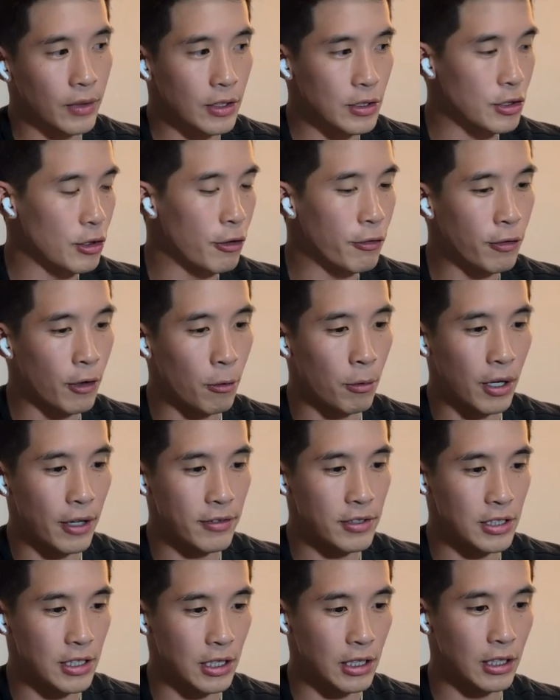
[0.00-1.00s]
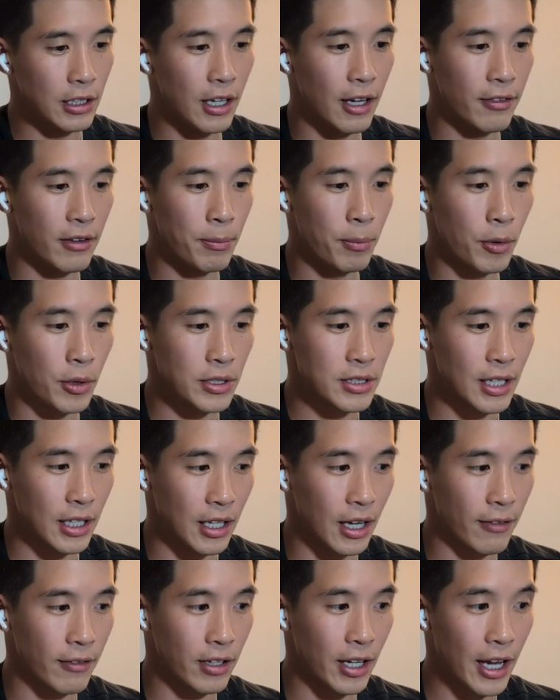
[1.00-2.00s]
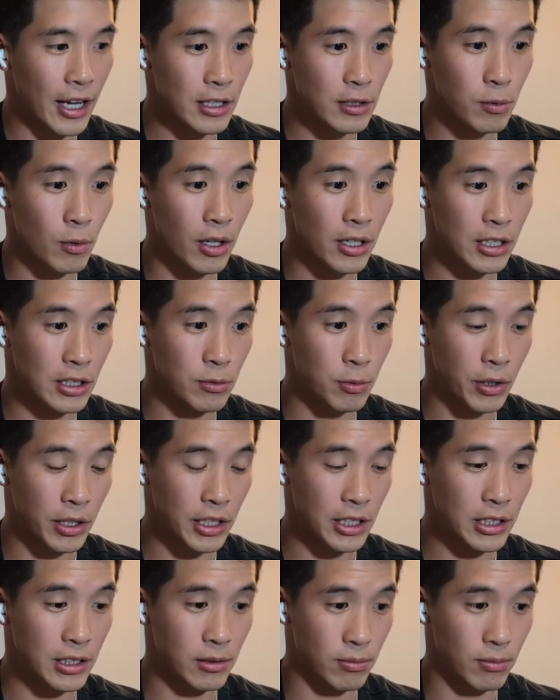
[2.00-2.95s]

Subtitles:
So far what I've seen, a lot of the points that Kevin has won is when he's